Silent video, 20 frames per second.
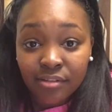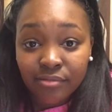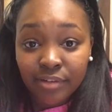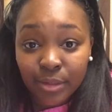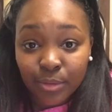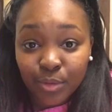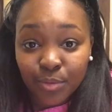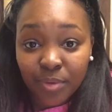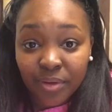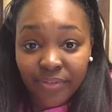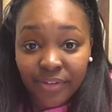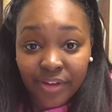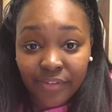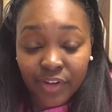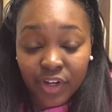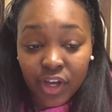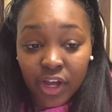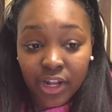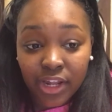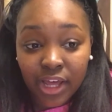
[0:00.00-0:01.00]
Red was my
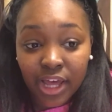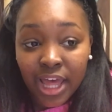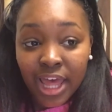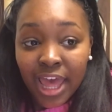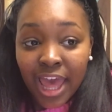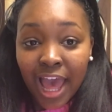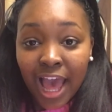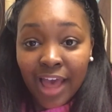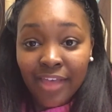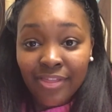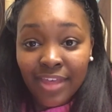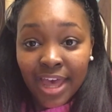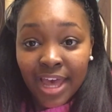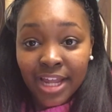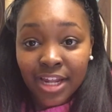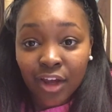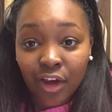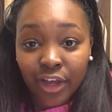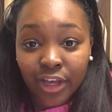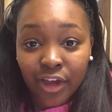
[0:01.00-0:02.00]
favourite colour and
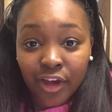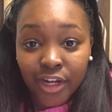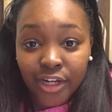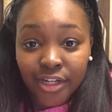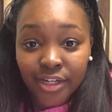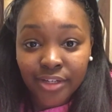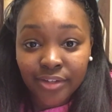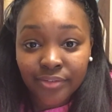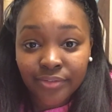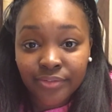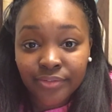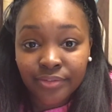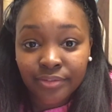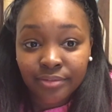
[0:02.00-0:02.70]
then I kind of